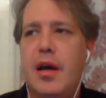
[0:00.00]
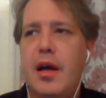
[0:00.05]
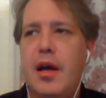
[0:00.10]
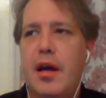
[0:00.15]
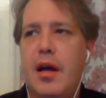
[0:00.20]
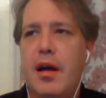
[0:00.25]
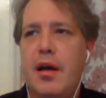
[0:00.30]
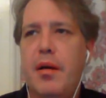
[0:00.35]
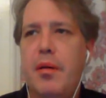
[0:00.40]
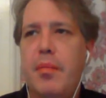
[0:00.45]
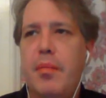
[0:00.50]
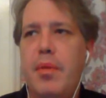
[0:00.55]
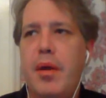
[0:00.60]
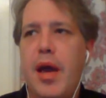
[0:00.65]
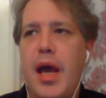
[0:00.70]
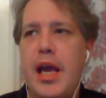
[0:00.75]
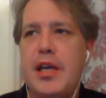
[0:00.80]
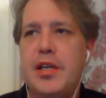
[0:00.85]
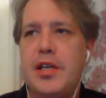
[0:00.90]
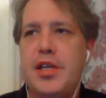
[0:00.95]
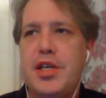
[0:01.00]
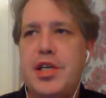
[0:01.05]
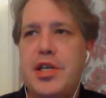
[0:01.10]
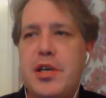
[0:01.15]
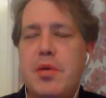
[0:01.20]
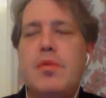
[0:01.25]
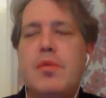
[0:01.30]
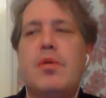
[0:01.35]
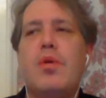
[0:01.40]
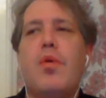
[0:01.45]
uh,
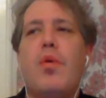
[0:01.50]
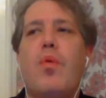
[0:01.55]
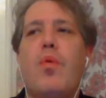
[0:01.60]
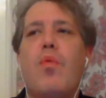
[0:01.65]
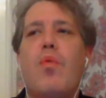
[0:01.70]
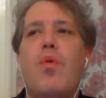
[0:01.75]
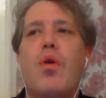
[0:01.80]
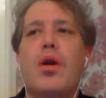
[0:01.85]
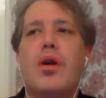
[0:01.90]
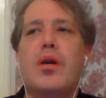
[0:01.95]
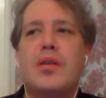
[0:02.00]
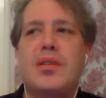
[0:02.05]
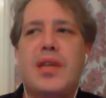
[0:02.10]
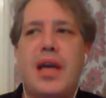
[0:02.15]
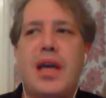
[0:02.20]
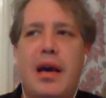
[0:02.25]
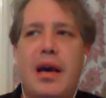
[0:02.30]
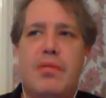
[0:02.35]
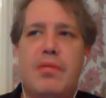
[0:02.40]
she works out